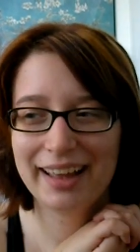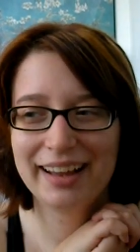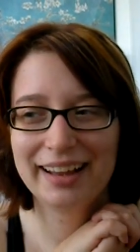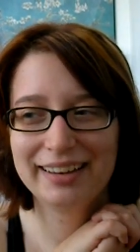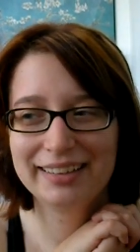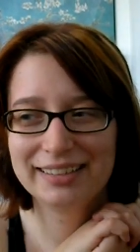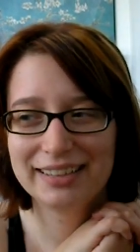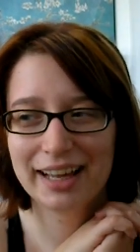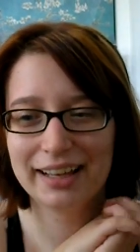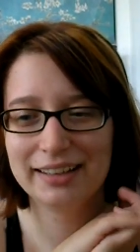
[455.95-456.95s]

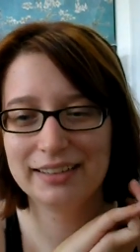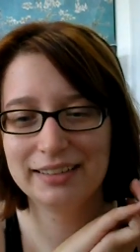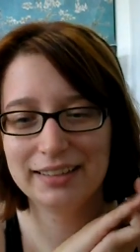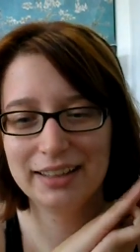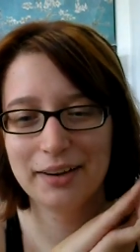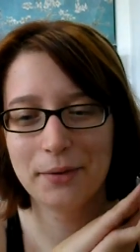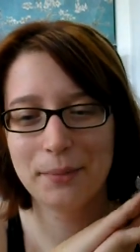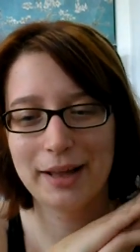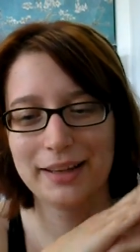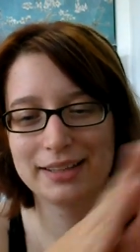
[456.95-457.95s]
And then, you
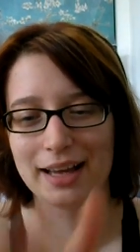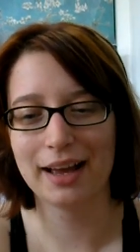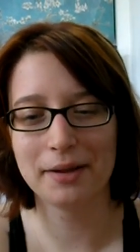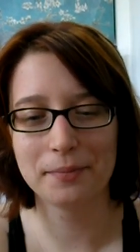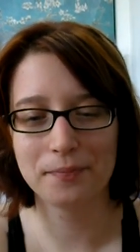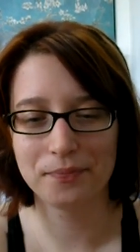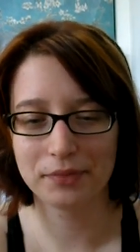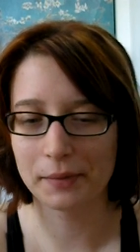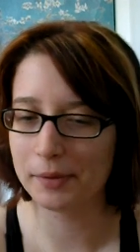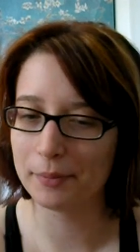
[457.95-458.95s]
know, by that time,
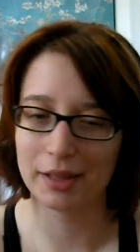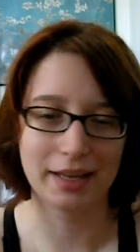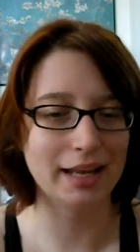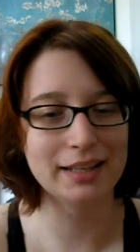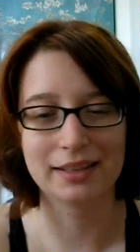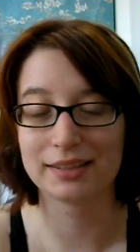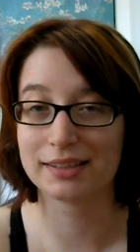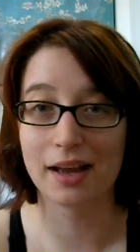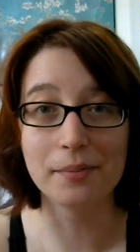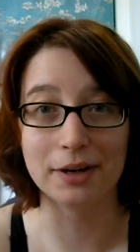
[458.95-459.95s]
I mean, by the end of the
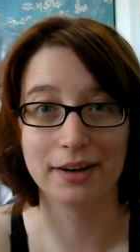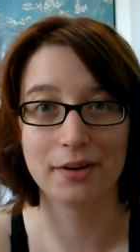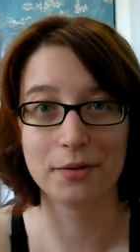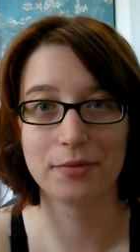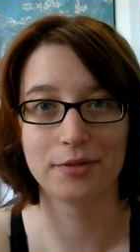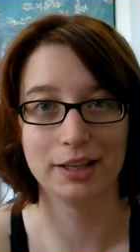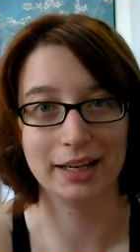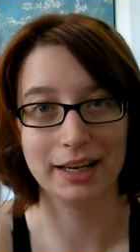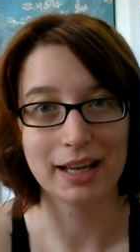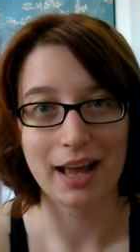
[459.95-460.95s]
summer,
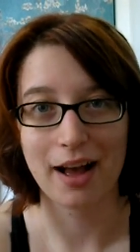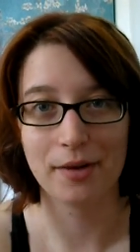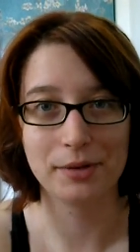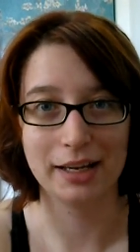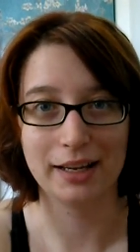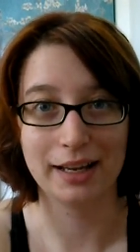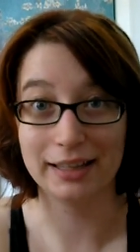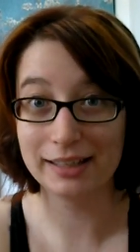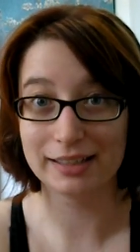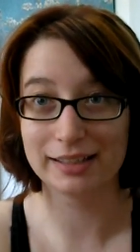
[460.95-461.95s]
hopefully, I'll be
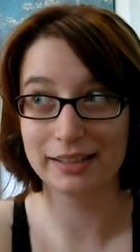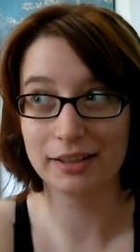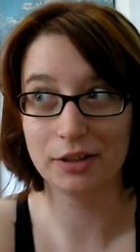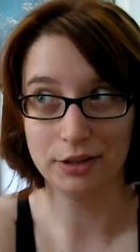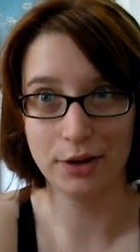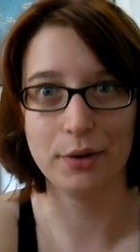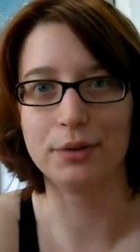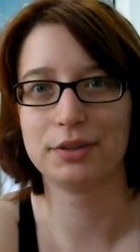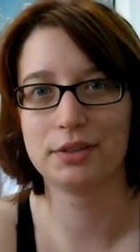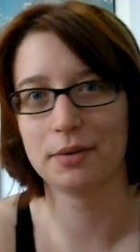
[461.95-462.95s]
at least
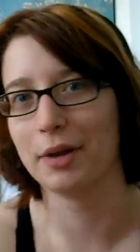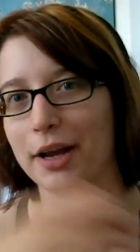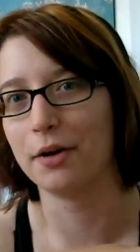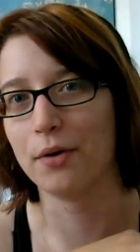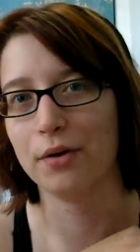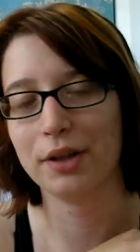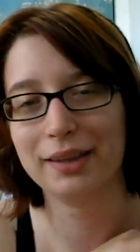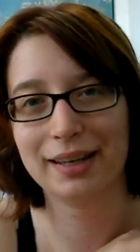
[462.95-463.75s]
close to my goal.